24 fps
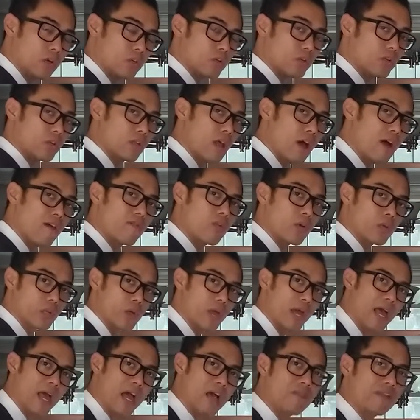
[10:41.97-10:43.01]
You love what you
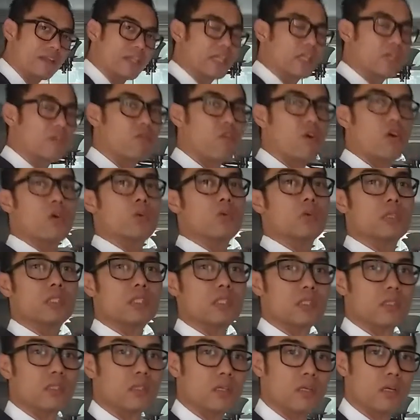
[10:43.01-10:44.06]
have and it
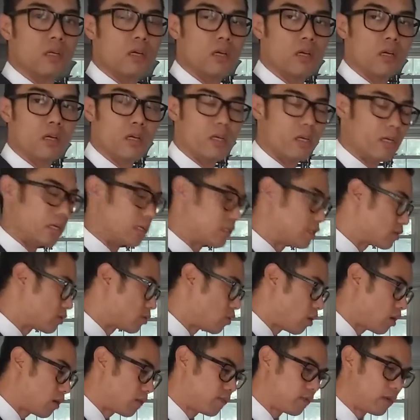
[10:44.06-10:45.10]
grows. It's
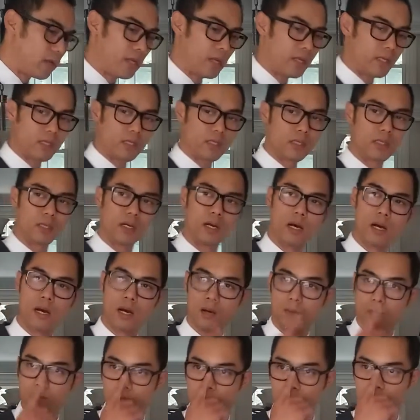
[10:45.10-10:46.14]
sort of like
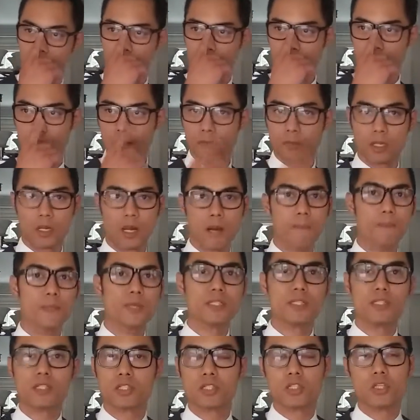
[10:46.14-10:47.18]
a
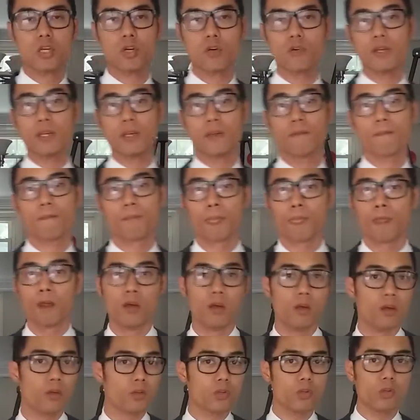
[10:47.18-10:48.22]
business you're in.
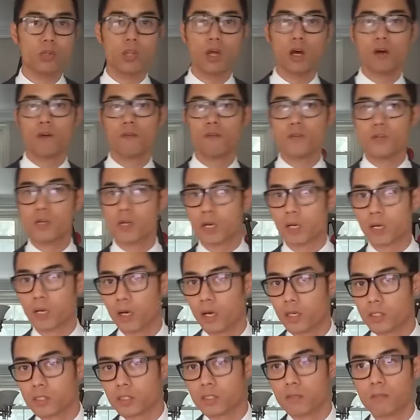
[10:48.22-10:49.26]
You love your
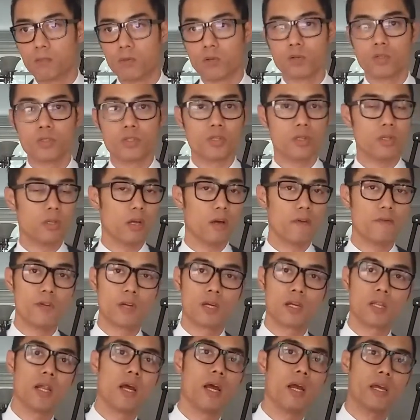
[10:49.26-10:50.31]
customers, you love
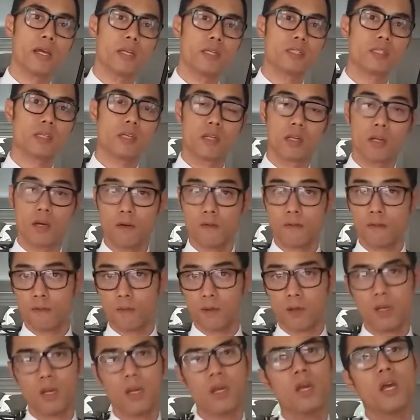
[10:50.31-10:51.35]
your clients enough,
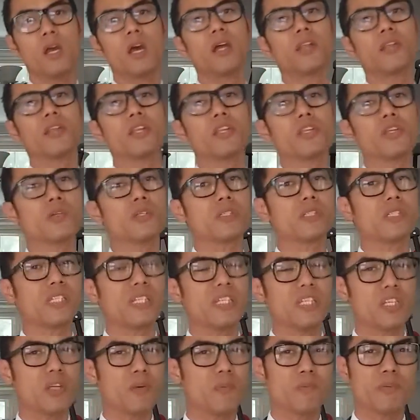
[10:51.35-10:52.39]
and then you
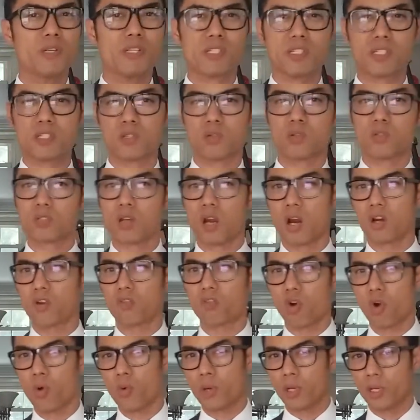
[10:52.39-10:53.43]
see your business will start
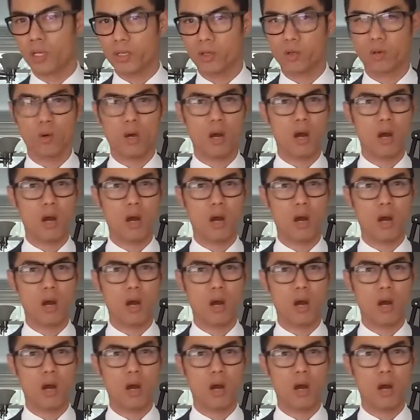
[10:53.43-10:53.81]
growing.